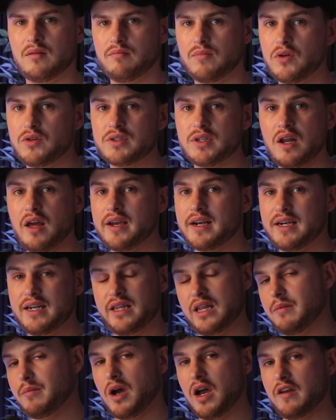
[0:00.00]
Most likely
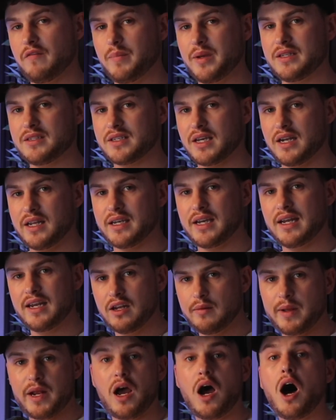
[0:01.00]
they might have been selling a
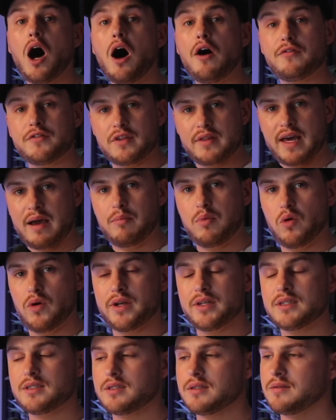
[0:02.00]
little bit after that
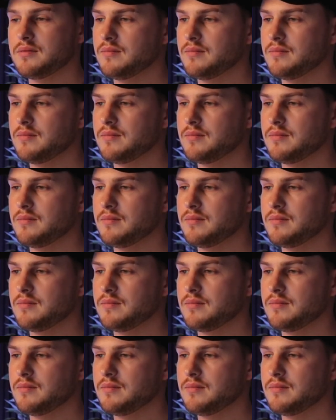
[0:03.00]
point.